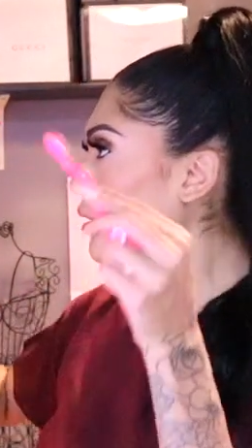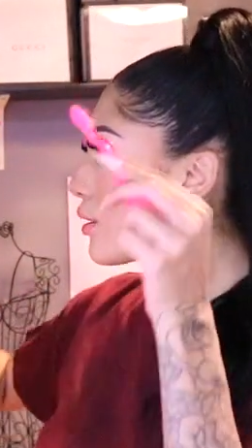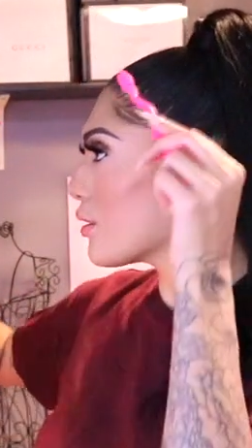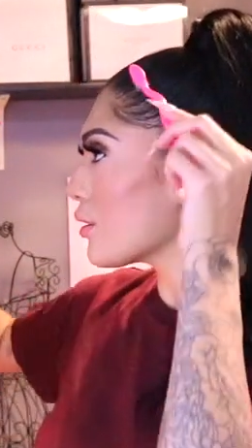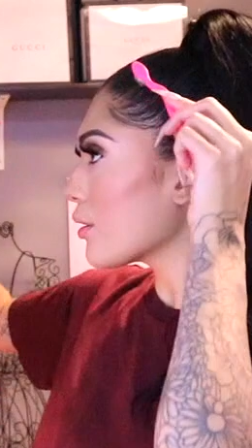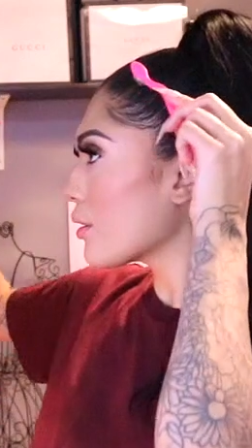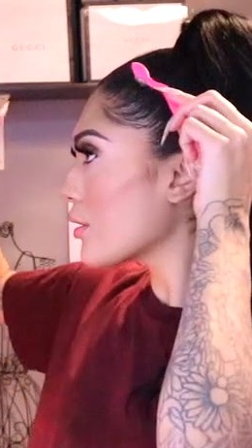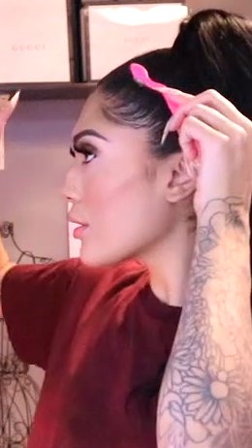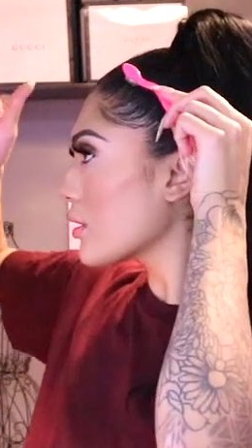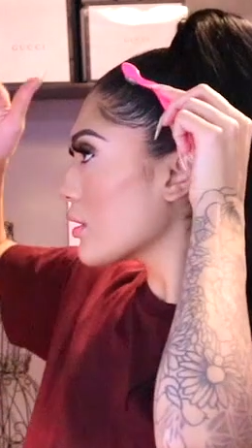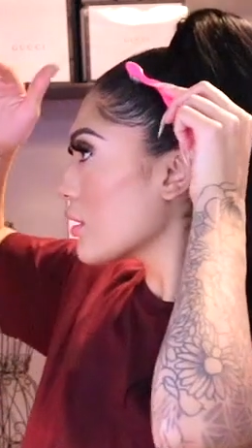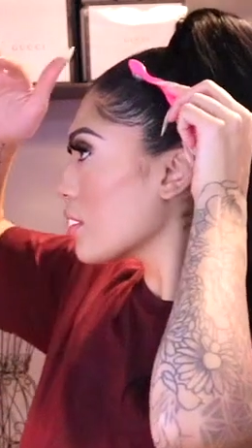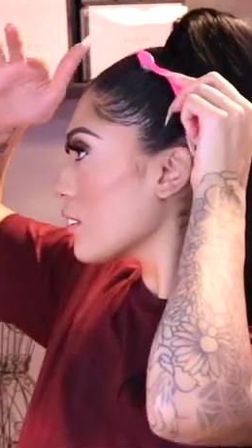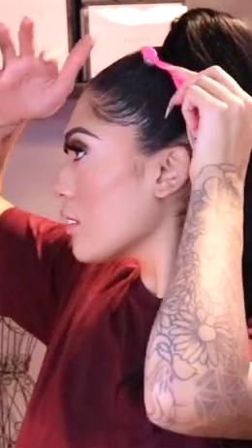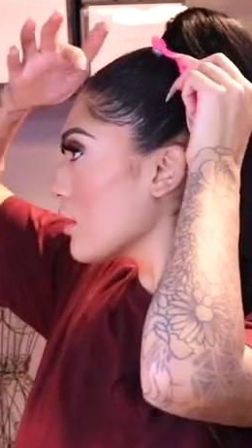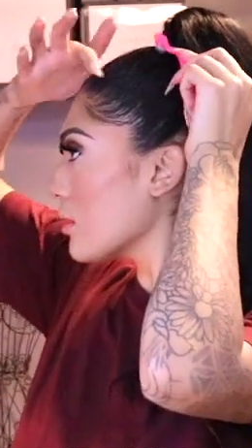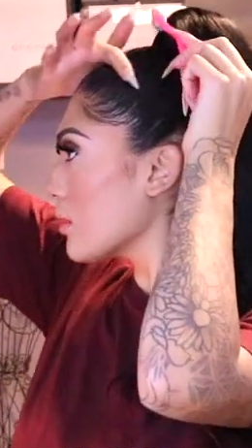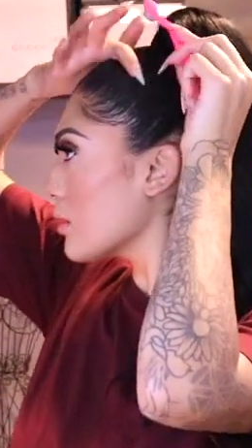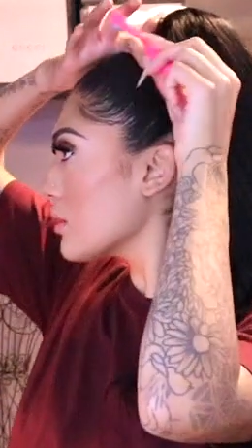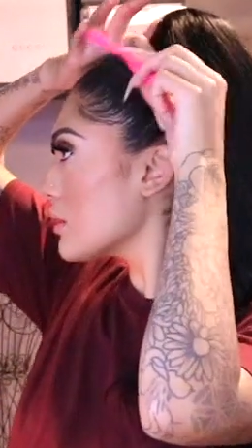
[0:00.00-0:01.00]
you're gonna
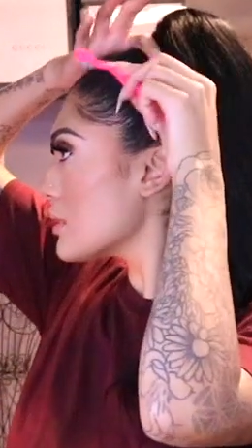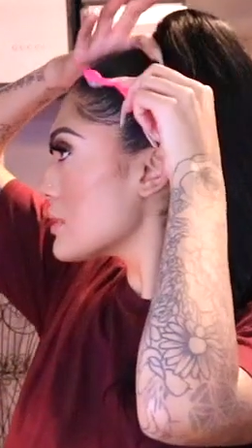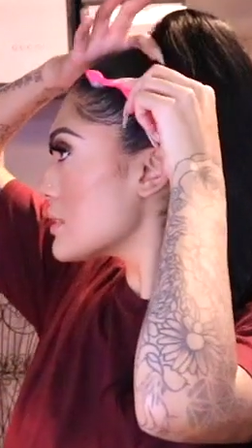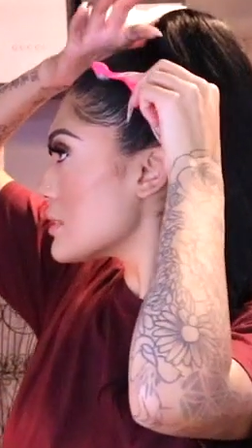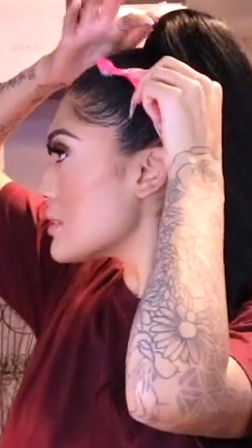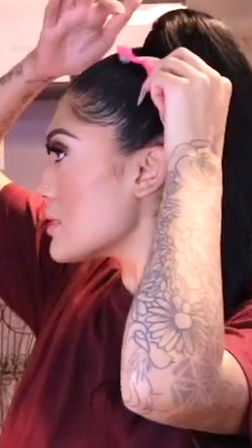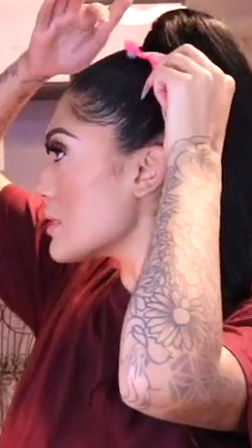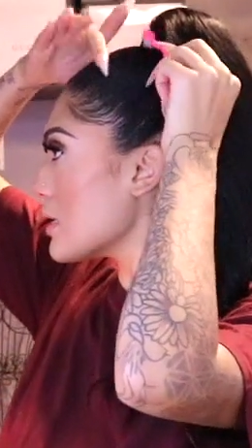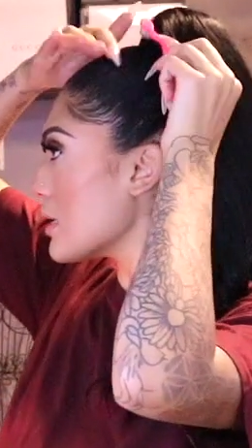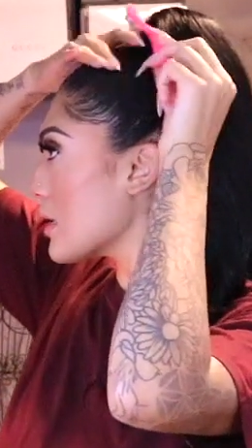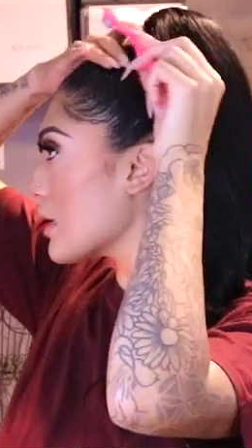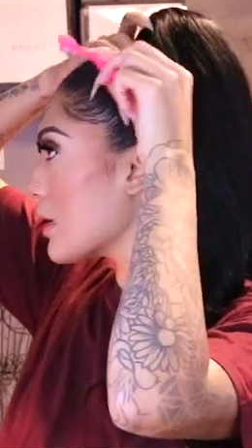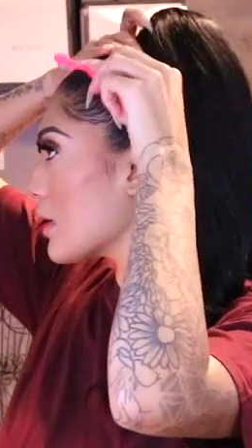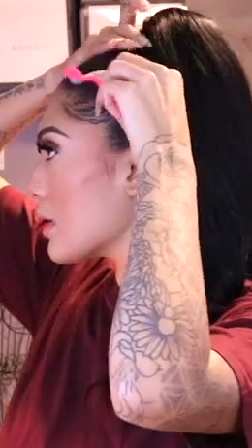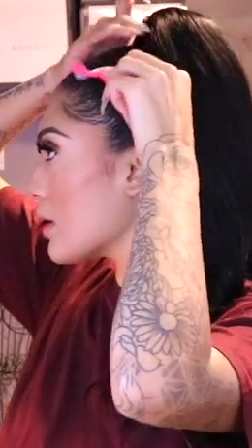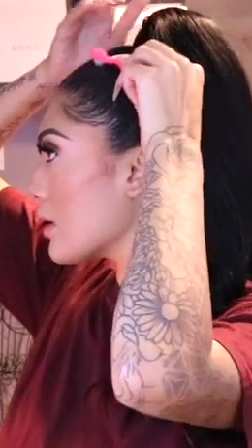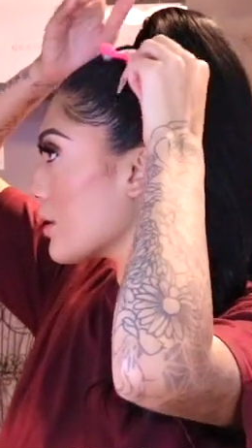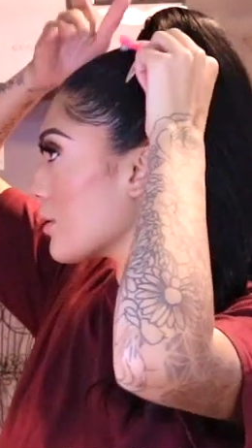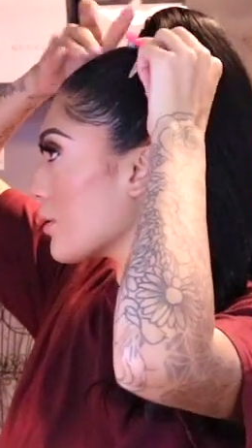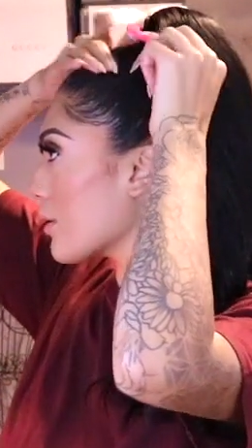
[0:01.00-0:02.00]
see it in